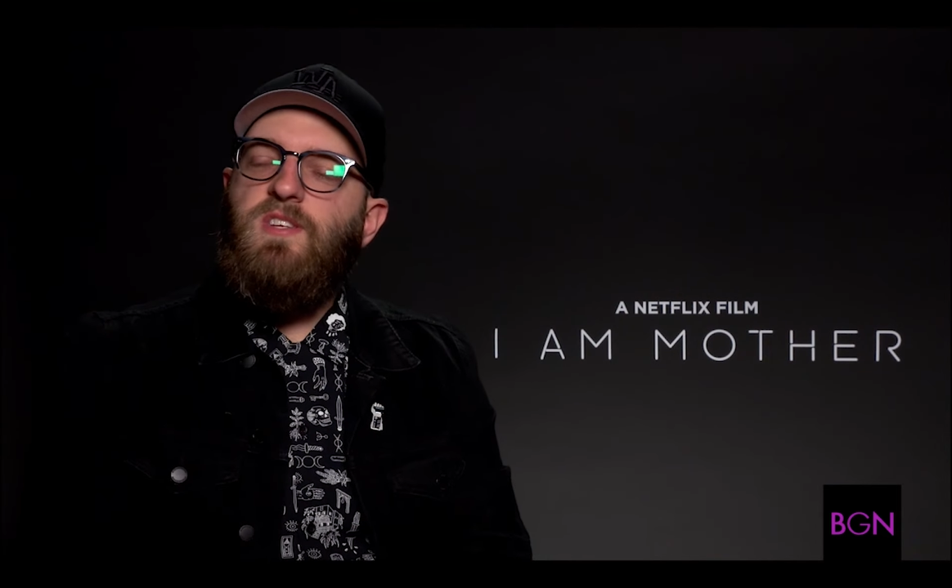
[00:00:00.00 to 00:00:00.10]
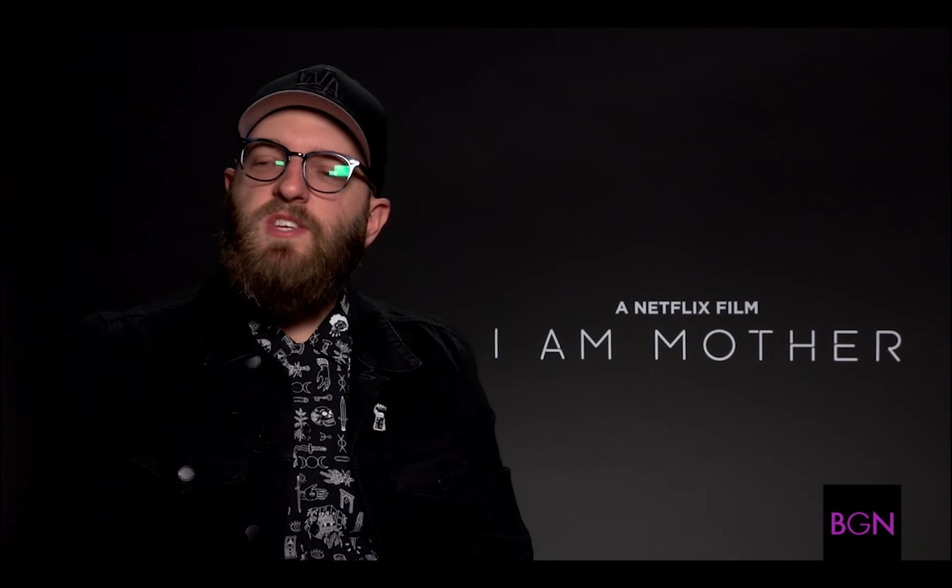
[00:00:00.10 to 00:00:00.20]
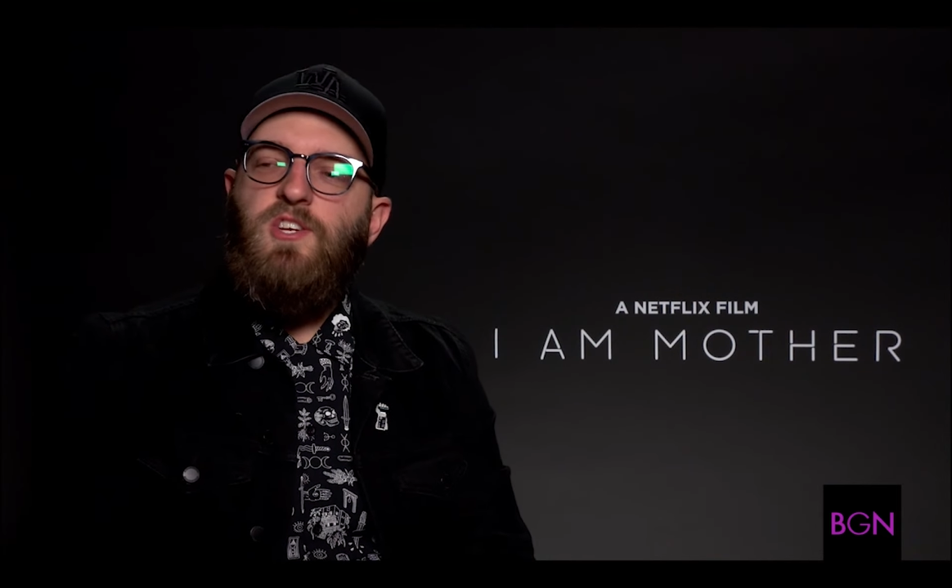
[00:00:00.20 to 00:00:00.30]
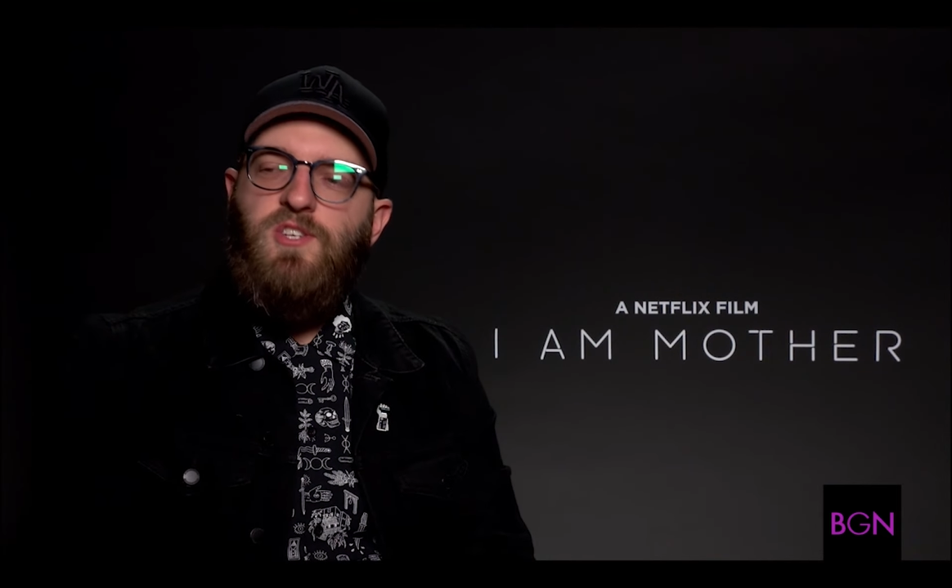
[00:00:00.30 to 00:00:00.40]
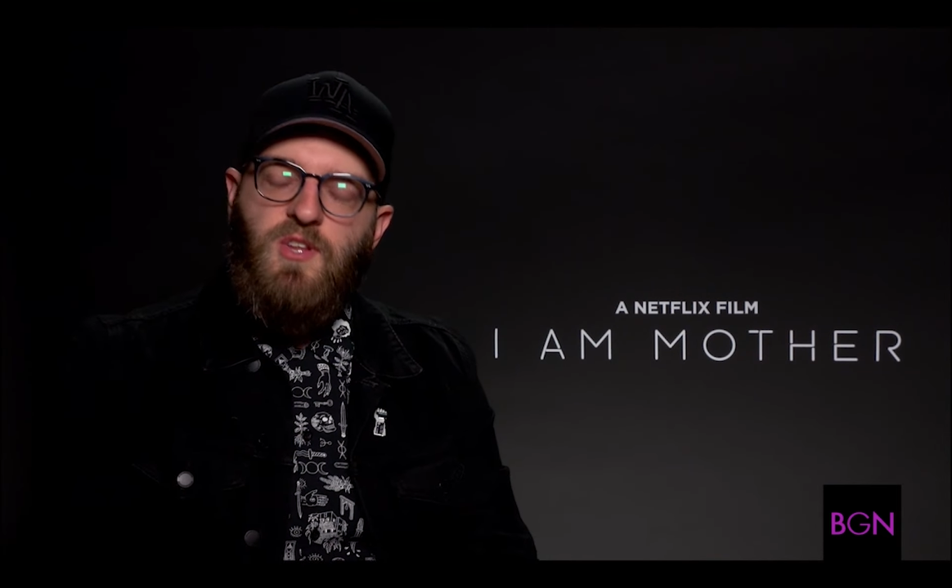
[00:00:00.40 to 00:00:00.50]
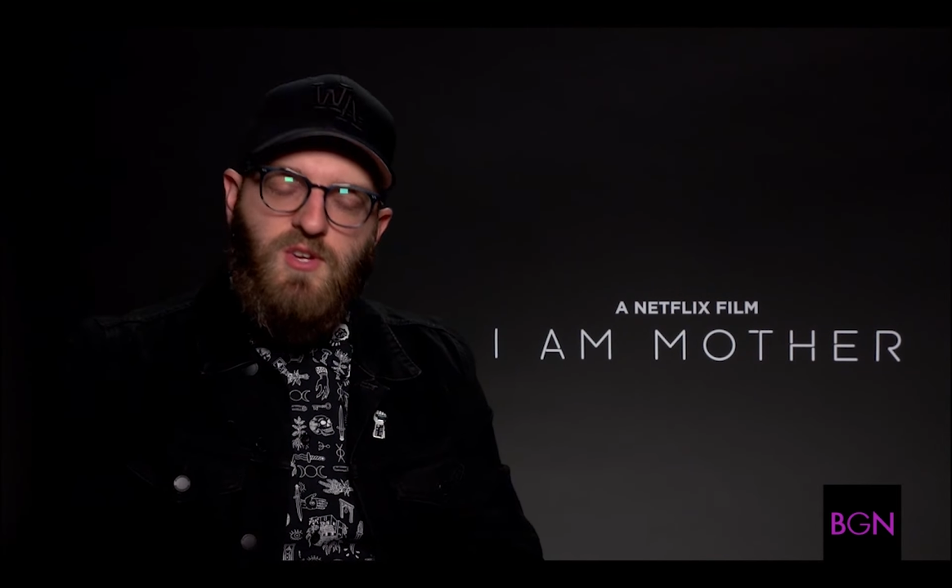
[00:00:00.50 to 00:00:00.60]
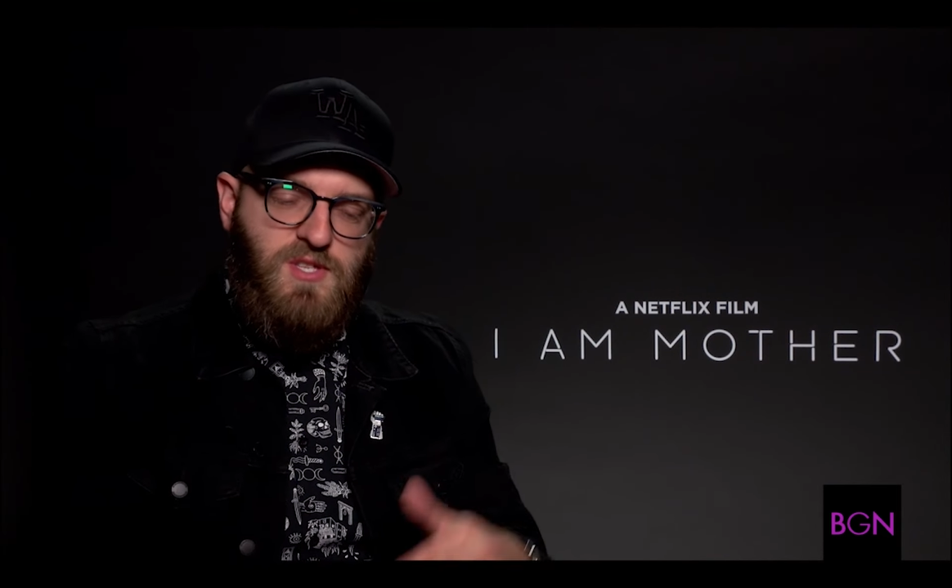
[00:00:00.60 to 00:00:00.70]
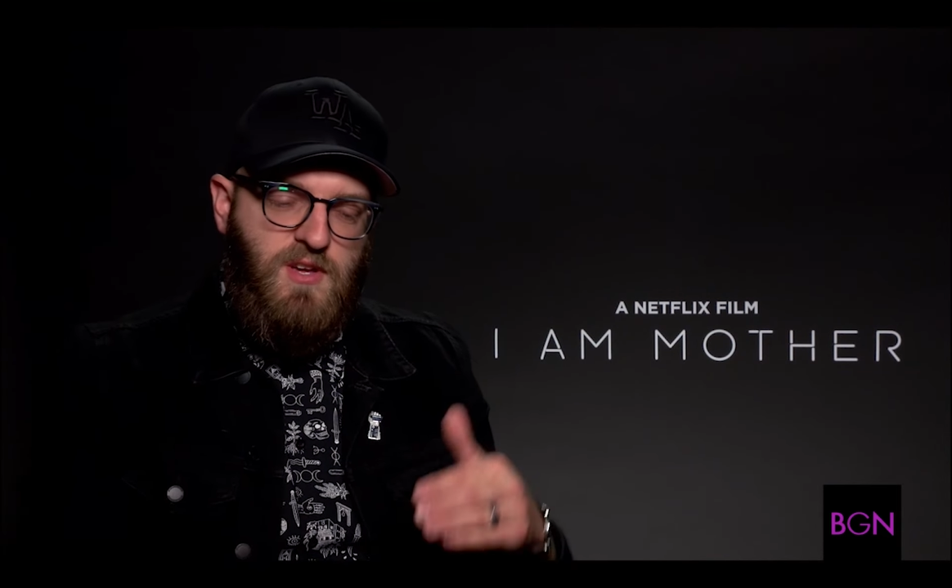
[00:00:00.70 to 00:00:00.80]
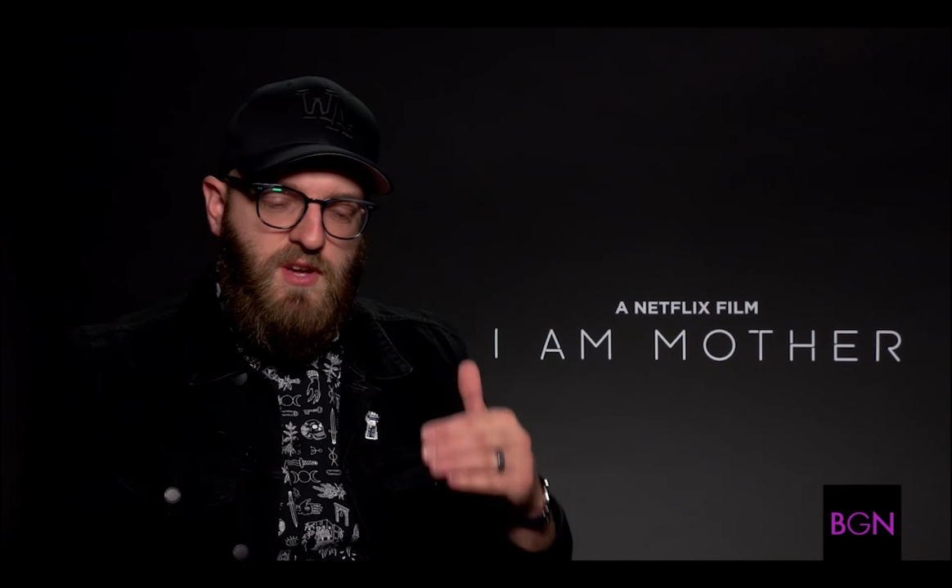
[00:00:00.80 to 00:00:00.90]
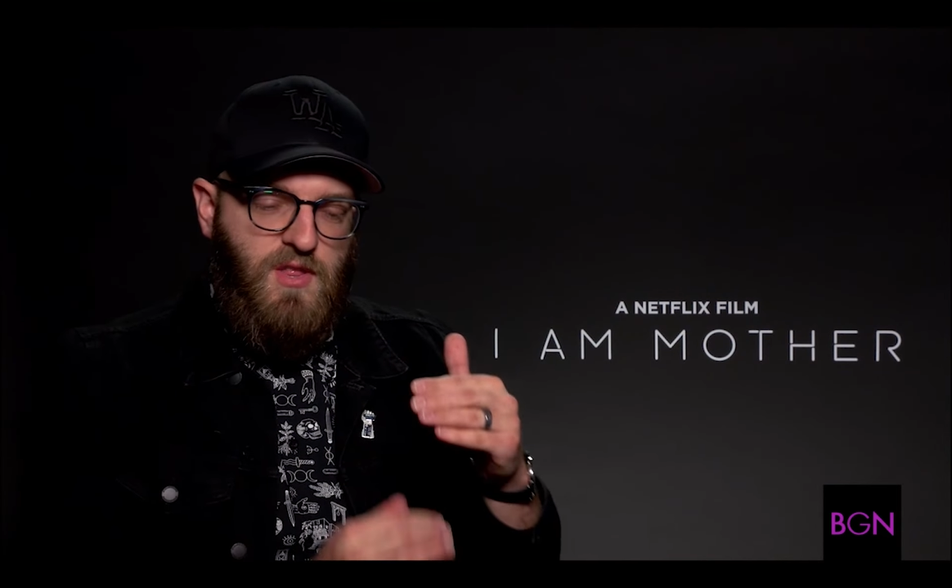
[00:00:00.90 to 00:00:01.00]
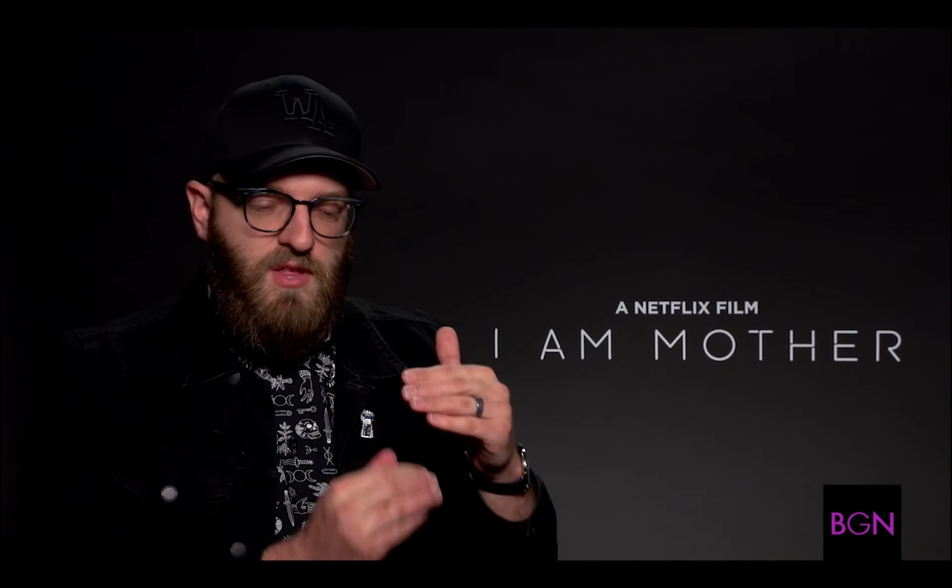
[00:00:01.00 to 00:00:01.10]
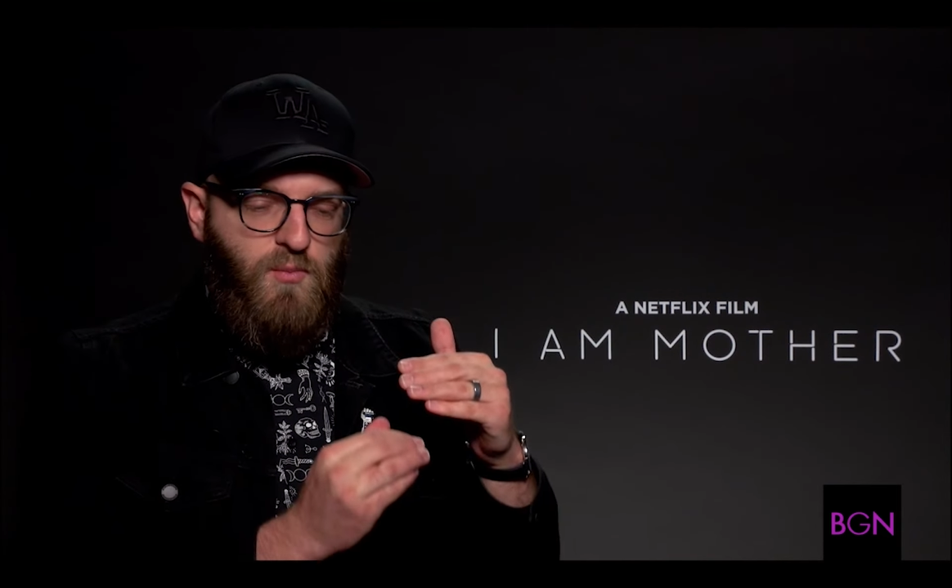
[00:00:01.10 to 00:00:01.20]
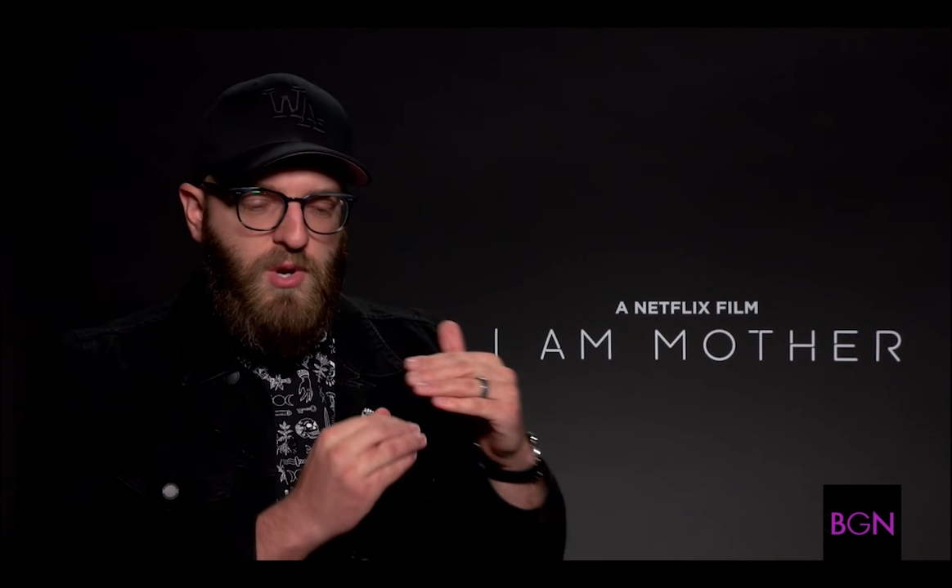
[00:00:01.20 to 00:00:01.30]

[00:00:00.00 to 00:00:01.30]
distinction because the, the,